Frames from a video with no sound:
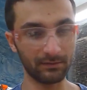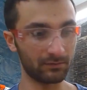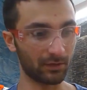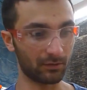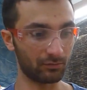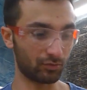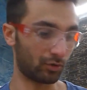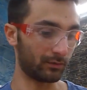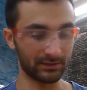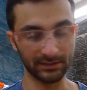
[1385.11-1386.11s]

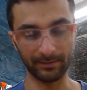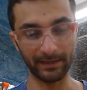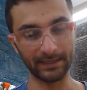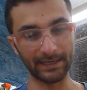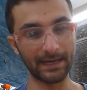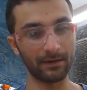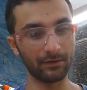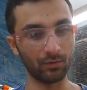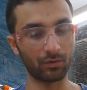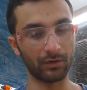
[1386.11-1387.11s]
or depending on how
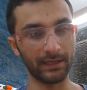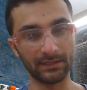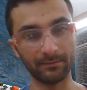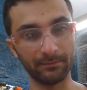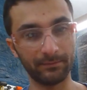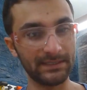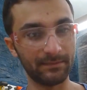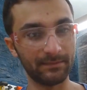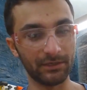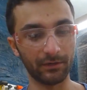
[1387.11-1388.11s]
you orient the piece of
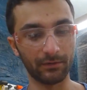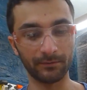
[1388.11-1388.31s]
material.